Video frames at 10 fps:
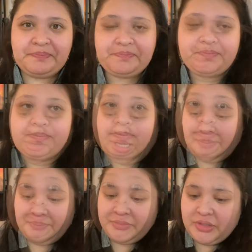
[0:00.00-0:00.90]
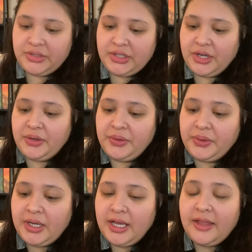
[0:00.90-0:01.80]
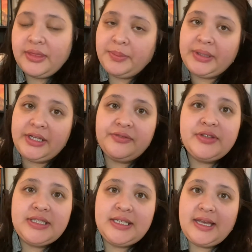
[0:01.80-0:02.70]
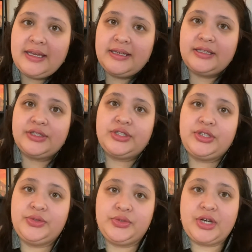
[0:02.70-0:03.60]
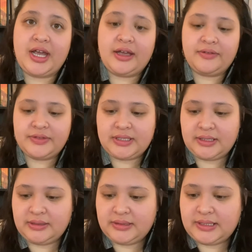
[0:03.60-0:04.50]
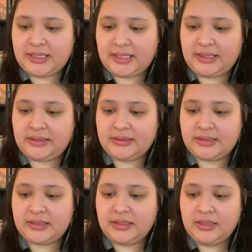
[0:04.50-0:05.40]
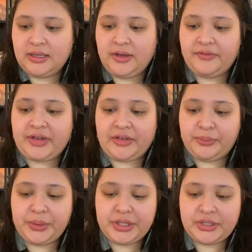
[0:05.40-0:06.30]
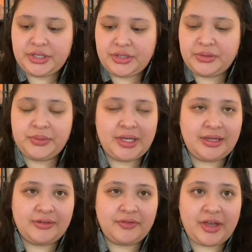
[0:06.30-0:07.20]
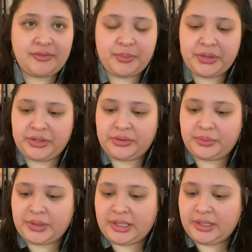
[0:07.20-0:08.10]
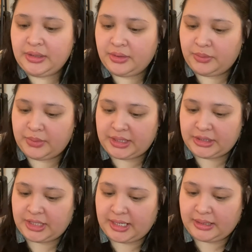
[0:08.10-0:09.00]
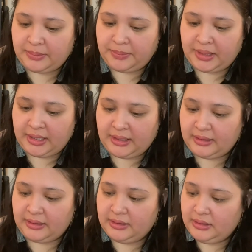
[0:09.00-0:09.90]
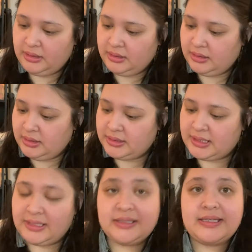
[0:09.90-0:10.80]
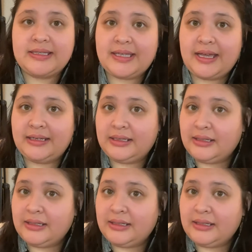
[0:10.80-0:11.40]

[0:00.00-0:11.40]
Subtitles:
But okay, so the plan for today is to draft scenes 5.2 and 5.3, which end up being scenes 10 and